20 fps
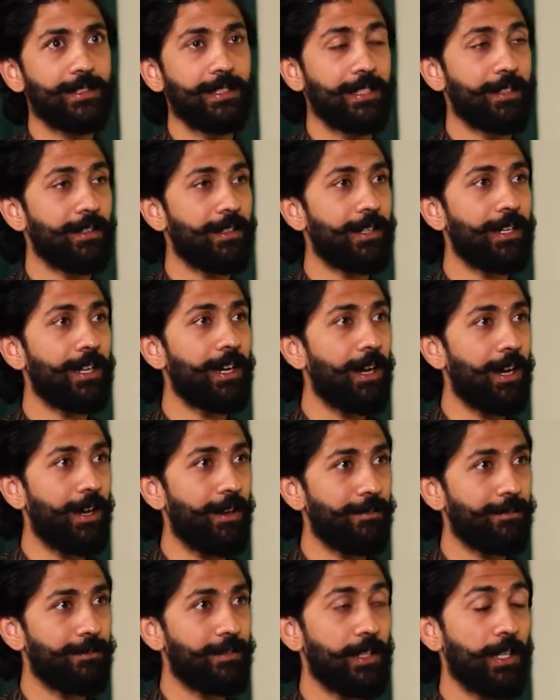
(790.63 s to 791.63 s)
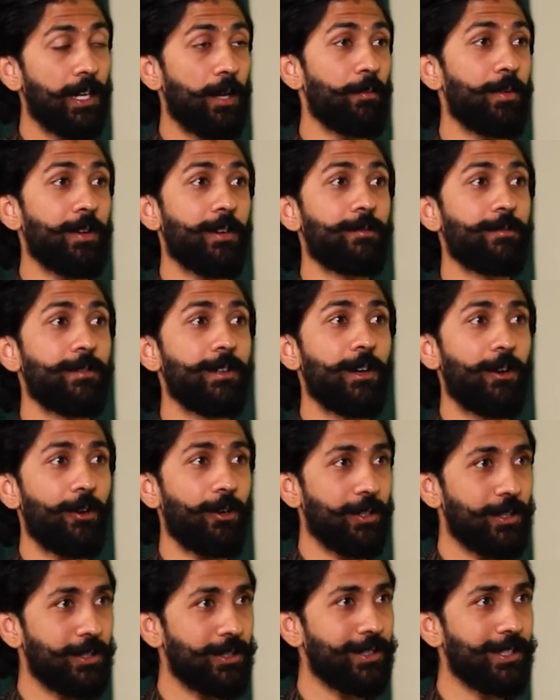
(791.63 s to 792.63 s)
year and a half, the number of
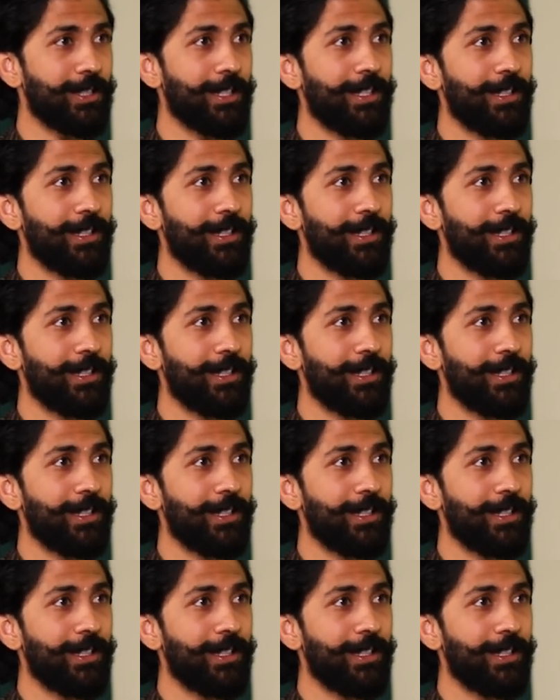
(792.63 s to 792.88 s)
dogs